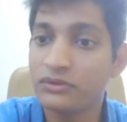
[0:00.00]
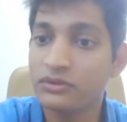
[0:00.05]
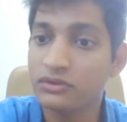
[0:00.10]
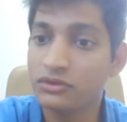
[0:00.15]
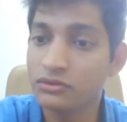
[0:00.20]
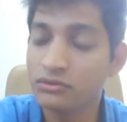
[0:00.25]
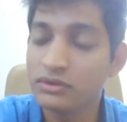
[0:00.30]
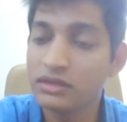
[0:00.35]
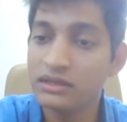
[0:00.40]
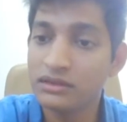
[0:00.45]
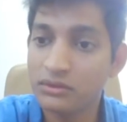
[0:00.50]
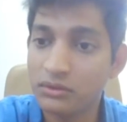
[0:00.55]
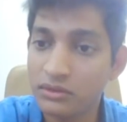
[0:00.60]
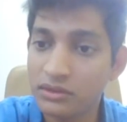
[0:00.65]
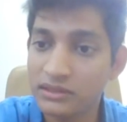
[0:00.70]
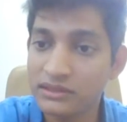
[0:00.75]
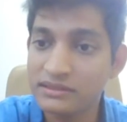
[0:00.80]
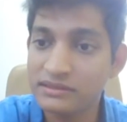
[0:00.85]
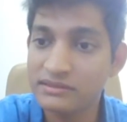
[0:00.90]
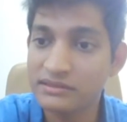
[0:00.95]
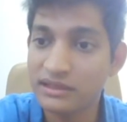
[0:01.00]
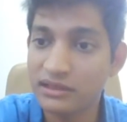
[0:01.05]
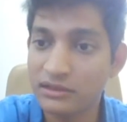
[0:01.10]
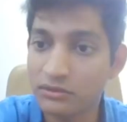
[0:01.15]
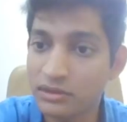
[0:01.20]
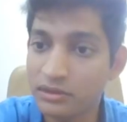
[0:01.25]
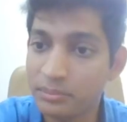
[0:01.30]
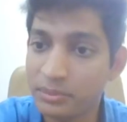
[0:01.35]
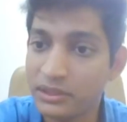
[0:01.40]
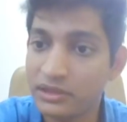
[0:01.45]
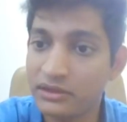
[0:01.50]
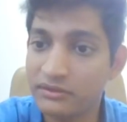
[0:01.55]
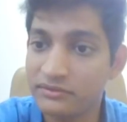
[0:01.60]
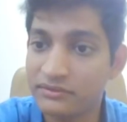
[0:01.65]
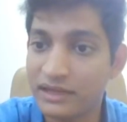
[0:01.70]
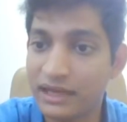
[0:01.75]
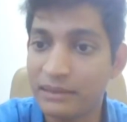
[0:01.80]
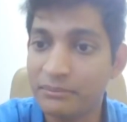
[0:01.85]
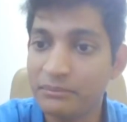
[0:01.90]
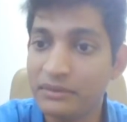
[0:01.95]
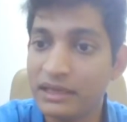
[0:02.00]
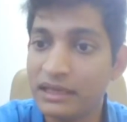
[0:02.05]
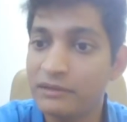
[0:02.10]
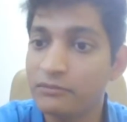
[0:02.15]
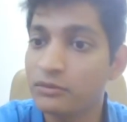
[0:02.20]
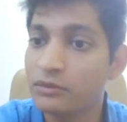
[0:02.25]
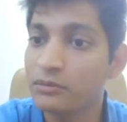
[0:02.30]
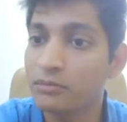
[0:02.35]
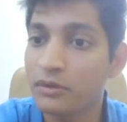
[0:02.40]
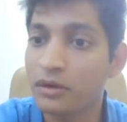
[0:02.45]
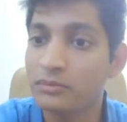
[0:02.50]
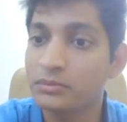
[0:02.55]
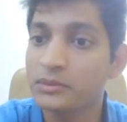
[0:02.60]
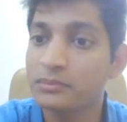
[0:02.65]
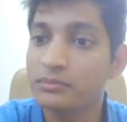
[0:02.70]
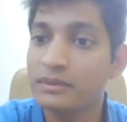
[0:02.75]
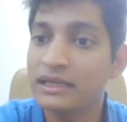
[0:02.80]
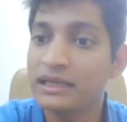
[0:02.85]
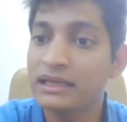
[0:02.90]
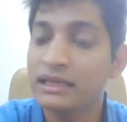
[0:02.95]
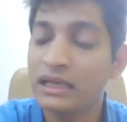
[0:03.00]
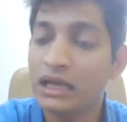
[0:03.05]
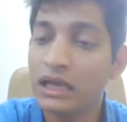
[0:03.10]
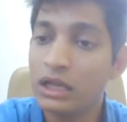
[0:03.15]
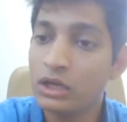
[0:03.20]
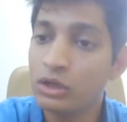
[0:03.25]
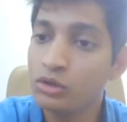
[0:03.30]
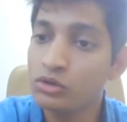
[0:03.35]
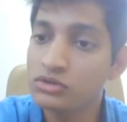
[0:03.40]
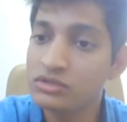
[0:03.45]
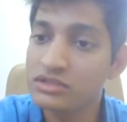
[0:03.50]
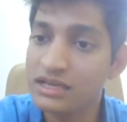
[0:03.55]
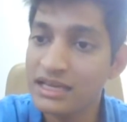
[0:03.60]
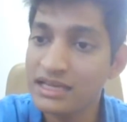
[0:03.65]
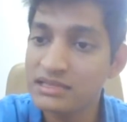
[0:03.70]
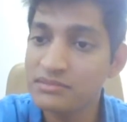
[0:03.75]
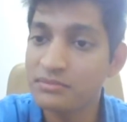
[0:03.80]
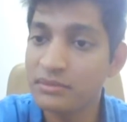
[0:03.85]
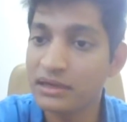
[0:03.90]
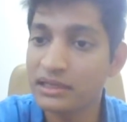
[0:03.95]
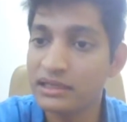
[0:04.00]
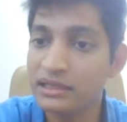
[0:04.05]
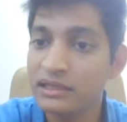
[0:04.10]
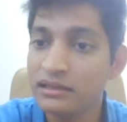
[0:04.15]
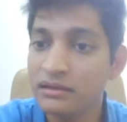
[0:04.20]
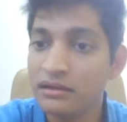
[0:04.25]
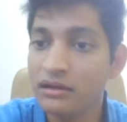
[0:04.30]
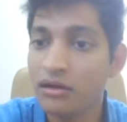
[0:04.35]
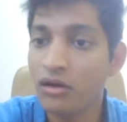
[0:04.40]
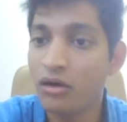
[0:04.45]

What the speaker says: you will notice that over a period of time he will probably lose less money